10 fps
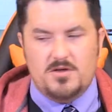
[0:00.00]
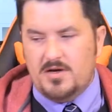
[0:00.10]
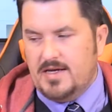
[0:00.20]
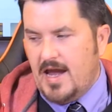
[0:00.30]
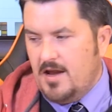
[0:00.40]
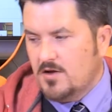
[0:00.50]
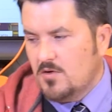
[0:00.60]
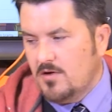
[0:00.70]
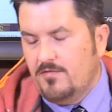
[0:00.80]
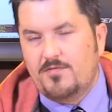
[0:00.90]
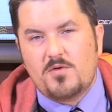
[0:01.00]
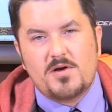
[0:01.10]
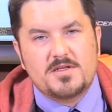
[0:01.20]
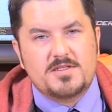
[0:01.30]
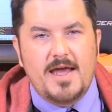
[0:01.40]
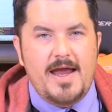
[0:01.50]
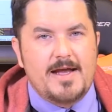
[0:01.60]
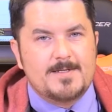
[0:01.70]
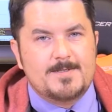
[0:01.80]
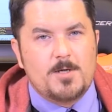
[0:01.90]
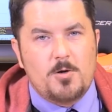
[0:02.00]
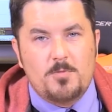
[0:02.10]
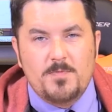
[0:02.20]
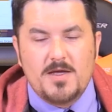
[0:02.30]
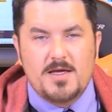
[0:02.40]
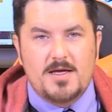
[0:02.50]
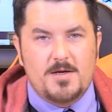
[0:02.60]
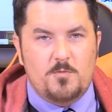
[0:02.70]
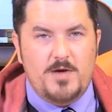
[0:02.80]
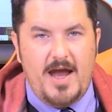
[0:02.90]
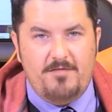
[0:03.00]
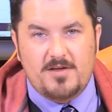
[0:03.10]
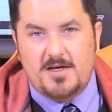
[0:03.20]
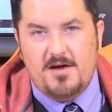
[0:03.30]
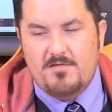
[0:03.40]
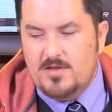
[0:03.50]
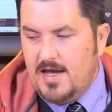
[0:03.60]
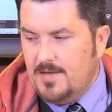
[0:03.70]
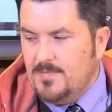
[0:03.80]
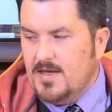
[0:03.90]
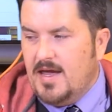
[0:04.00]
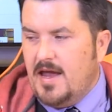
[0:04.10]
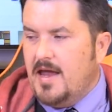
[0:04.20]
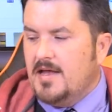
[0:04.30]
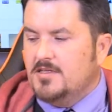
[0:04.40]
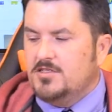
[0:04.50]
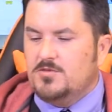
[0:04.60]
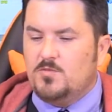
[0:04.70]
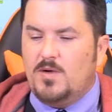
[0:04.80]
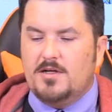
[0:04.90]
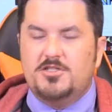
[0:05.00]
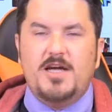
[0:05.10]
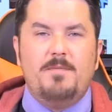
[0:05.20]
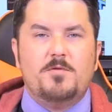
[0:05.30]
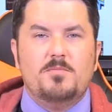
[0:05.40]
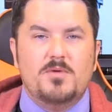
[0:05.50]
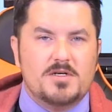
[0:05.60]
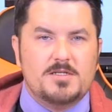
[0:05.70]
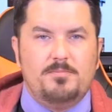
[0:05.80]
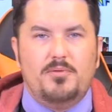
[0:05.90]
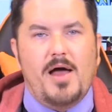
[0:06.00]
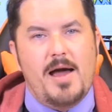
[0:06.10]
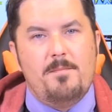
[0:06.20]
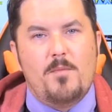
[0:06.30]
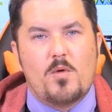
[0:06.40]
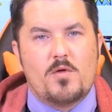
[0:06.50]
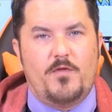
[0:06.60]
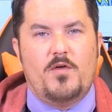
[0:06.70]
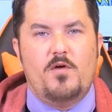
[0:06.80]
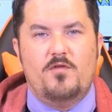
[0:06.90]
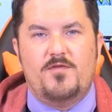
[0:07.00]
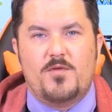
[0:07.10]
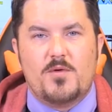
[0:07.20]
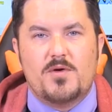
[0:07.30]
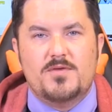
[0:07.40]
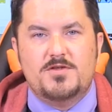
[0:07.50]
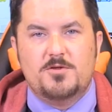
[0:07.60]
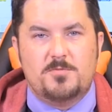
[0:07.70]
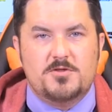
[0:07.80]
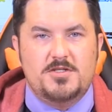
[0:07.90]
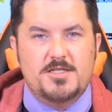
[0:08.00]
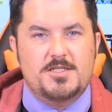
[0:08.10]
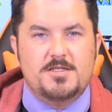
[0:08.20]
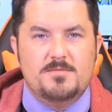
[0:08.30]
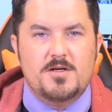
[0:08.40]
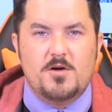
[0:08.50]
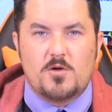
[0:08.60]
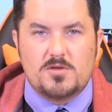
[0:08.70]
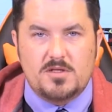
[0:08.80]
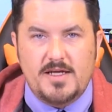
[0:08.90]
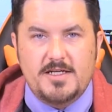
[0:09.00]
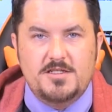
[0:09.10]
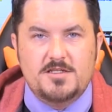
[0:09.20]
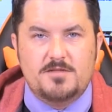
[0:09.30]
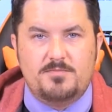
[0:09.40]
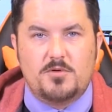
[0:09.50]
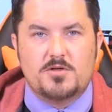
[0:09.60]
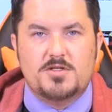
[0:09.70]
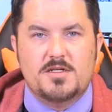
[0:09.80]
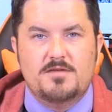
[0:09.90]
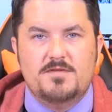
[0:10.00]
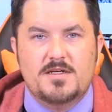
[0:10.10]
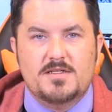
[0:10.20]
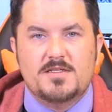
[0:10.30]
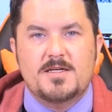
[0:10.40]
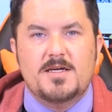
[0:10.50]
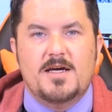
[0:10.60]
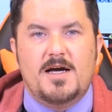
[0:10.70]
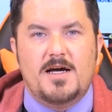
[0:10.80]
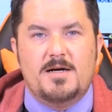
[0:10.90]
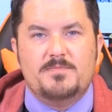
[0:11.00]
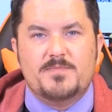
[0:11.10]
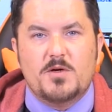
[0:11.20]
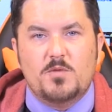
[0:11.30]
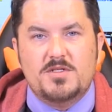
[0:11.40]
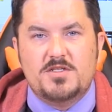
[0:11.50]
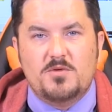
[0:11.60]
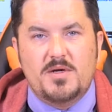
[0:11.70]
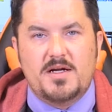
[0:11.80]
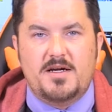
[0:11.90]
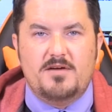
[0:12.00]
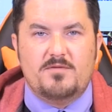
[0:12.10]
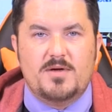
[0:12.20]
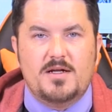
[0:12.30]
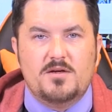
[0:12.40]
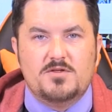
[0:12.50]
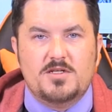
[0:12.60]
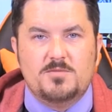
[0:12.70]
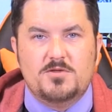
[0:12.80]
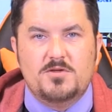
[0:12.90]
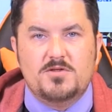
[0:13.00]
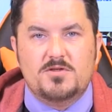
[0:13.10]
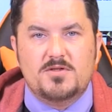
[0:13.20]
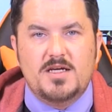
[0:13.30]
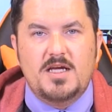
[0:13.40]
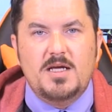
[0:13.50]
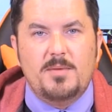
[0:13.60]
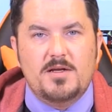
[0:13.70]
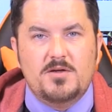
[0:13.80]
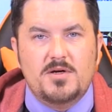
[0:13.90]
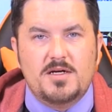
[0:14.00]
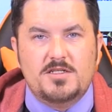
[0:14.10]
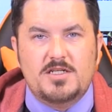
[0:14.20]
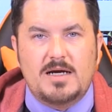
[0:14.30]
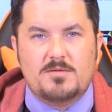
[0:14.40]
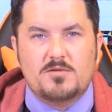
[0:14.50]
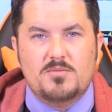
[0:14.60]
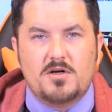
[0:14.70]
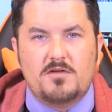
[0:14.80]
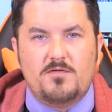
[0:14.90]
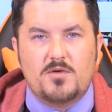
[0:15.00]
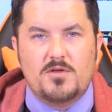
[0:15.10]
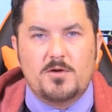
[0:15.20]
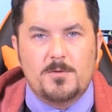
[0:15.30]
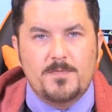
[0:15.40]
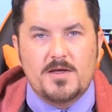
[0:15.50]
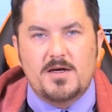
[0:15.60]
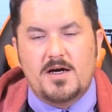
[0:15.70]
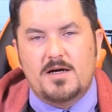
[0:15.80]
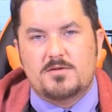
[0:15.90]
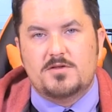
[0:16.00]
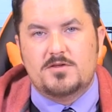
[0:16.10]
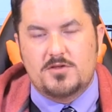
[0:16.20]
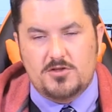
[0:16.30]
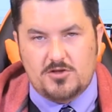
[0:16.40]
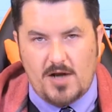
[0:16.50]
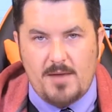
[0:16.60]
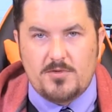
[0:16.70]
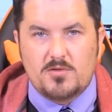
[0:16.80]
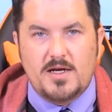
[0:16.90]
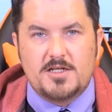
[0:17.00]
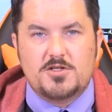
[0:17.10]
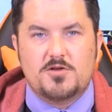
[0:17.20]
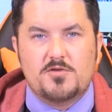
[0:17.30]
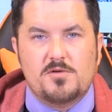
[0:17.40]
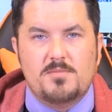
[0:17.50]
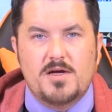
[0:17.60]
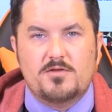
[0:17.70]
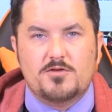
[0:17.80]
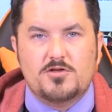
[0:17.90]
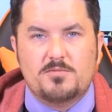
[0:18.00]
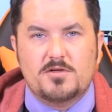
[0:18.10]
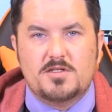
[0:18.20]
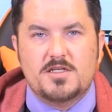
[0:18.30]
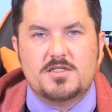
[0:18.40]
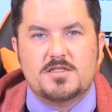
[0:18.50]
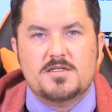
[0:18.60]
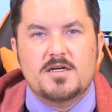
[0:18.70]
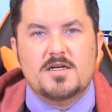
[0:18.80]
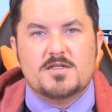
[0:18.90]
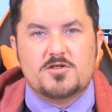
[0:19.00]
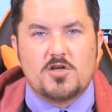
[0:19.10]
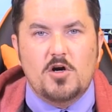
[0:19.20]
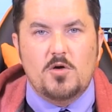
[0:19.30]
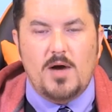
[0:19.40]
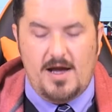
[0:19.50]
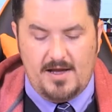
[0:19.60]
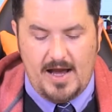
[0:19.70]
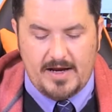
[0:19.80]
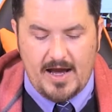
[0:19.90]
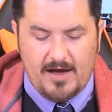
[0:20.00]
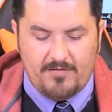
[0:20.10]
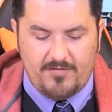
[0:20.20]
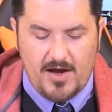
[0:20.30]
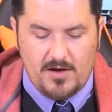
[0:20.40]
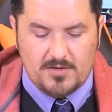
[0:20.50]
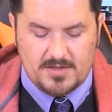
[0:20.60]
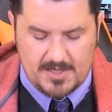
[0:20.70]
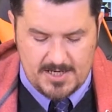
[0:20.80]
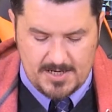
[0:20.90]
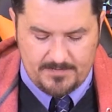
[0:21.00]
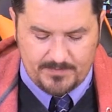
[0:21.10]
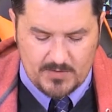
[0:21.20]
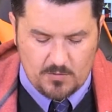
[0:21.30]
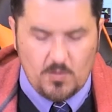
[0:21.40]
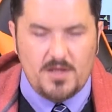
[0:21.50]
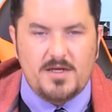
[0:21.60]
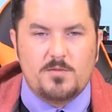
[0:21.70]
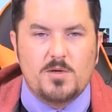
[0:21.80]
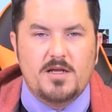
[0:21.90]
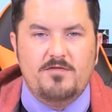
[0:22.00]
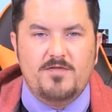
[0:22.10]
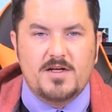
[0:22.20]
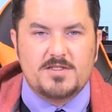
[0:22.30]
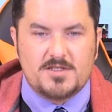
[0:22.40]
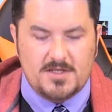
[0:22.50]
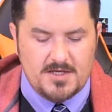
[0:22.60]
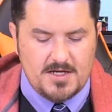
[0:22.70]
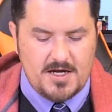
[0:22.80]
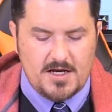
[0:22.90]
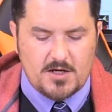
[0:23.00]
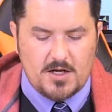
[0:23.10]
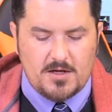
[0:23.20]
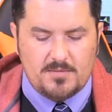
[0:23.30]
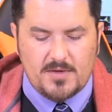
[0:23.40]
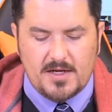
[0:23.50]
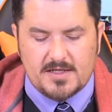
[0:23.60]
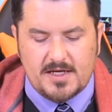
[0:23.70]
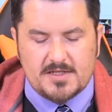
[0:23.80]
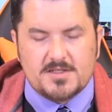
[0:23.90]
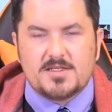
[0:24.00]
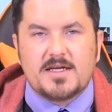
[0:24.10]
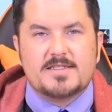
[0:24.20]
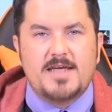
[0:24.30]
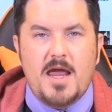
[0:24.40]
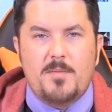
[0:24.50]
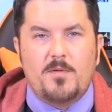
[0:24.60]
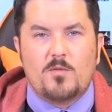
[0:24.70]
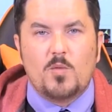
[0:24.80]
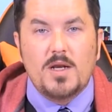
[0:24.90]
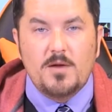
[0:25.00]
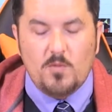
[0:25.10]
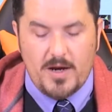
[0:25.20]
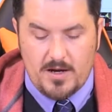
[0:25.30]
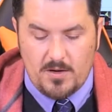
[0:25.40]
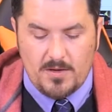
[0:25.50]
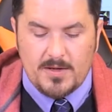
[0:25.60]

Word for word: a category for us, and so we have to cover that. And while chapter books apply more so for the superstition or the legends portion of this, um, we still want to cover it. I know some students are thinking about doing a chapter book for their uh, to, to, describe their legend or their myth or superstition. So I, I found um, one that really fits uh, um, as an example really well,